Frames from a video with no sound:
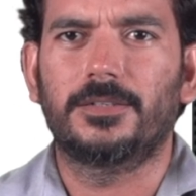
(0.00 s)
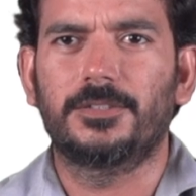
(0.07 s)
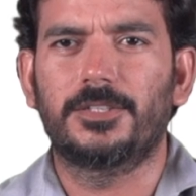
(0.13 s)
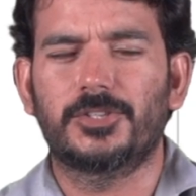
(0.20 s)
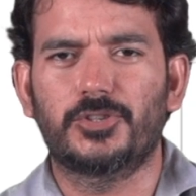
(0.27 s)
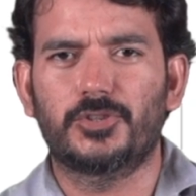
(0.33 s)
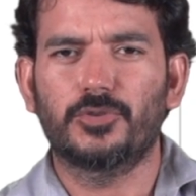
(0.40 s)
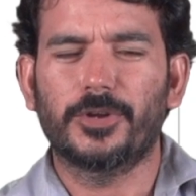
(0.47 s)

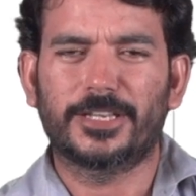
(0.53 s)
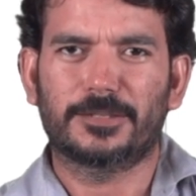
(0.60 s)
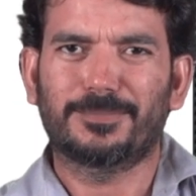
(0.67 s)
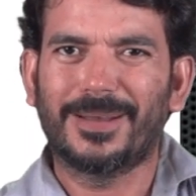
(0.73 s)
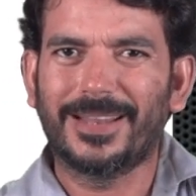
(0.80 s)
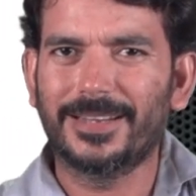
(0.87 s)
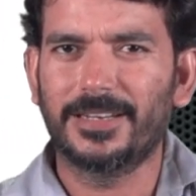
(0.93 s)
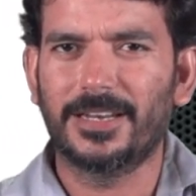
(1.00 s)
Just to
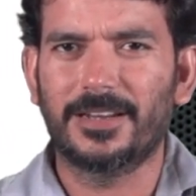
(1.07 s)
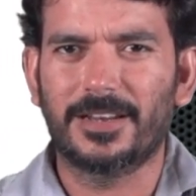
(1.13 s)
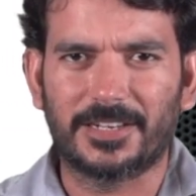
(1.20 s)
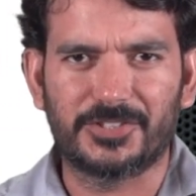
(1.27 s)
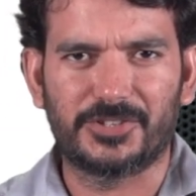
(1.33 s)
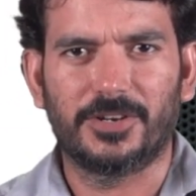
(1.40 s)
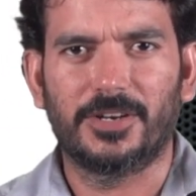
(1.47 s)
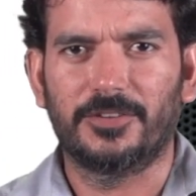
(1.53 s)
explain in a
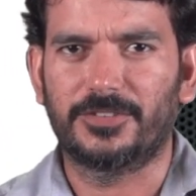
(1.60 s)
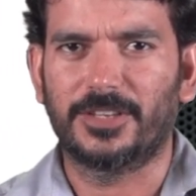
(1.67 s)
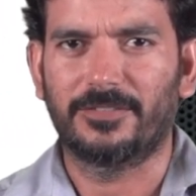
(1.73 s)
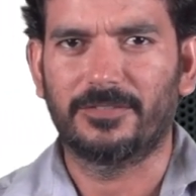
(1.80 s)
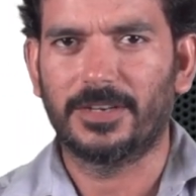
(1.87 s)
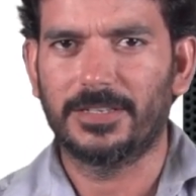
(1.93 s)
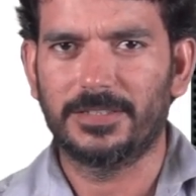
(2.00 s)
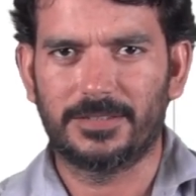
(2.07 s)
nutshell, if
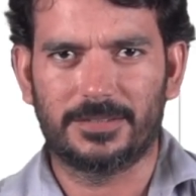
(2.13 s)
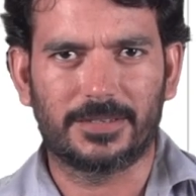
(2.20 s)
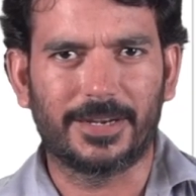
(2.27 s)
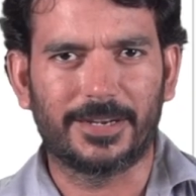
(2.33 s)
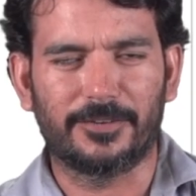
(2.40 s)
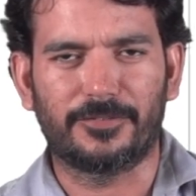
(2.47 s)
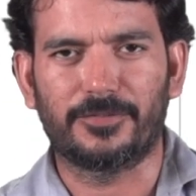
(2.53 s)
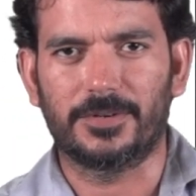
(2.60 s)
someone is
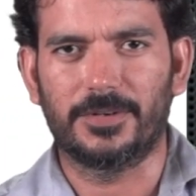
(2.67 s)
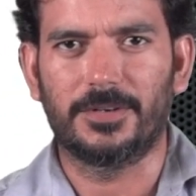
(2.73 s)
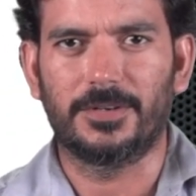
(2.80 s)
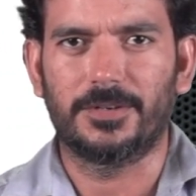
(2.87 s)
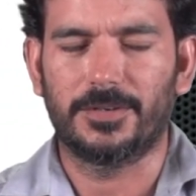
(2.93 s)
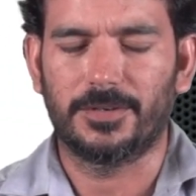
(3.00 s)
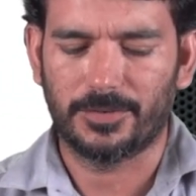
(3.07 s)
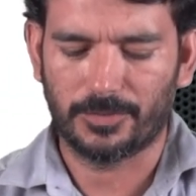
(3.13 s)
kind of
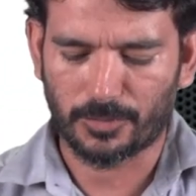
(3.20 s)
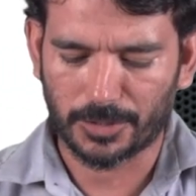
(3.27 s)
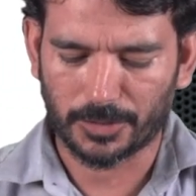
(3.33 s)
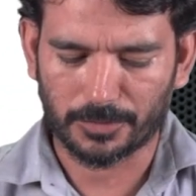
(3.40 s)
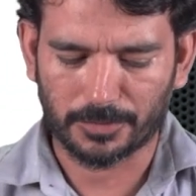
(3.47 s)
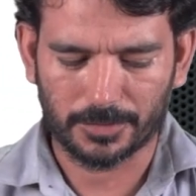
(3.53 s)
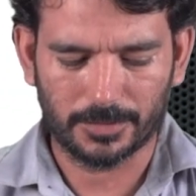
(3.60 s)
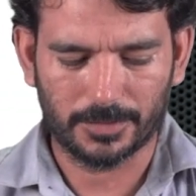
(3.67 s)
want
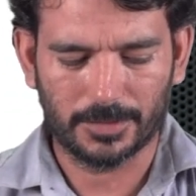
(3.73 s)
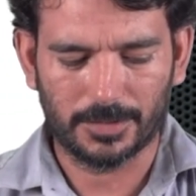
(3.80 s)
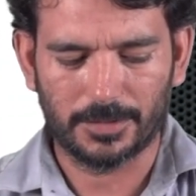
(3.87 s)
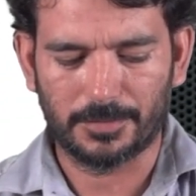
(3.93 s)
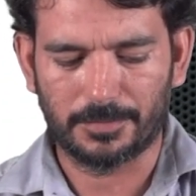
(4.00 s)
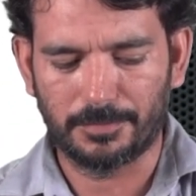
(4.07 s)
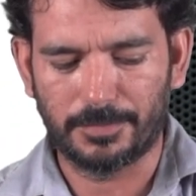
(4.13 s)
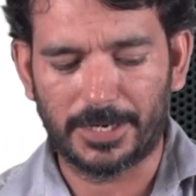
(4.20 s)

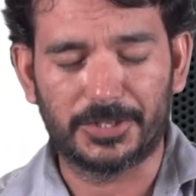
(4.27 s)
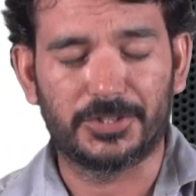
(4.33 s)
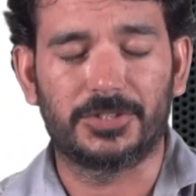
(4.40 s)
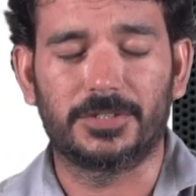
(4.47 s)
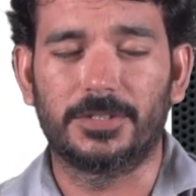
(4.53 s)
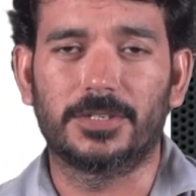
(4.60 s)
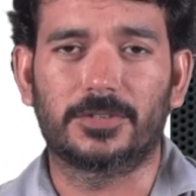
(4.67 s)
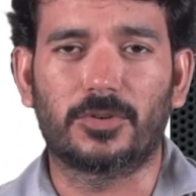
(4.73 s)
to brush
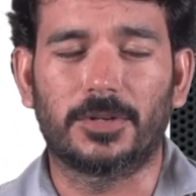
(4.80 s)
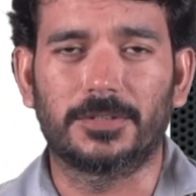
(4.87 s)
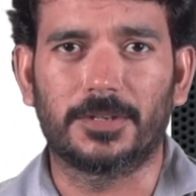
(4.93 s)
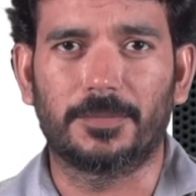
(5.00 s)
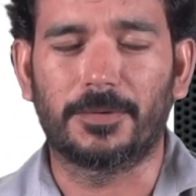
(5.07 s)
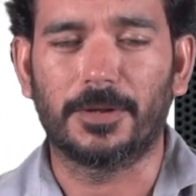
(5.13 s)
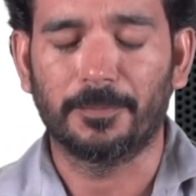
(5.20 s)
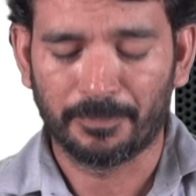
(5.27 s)
this
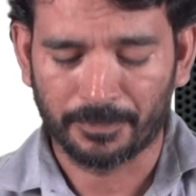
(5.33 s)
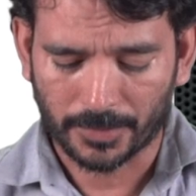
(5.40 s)
concept up.